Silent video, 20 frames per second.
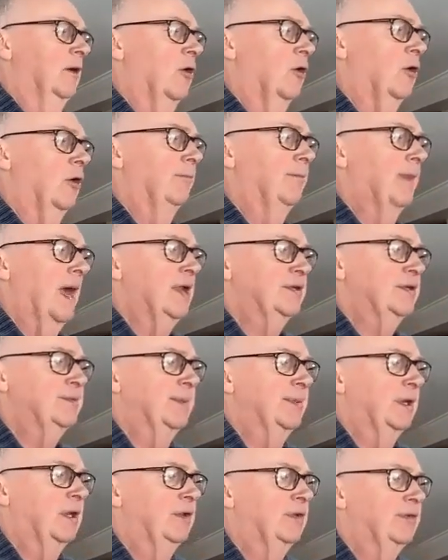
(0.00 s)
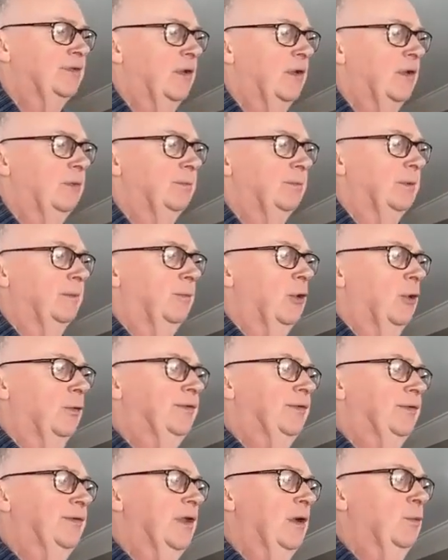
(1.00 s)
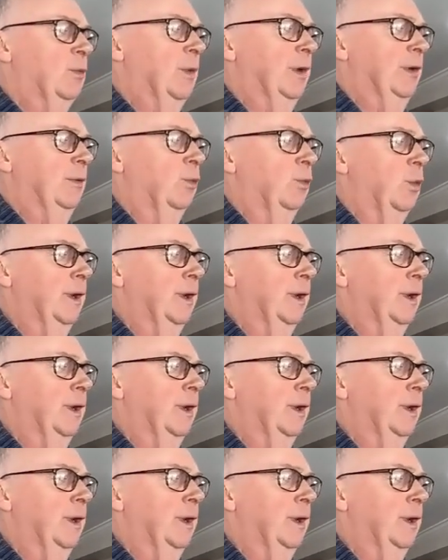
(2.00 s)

our management consultant proposes that we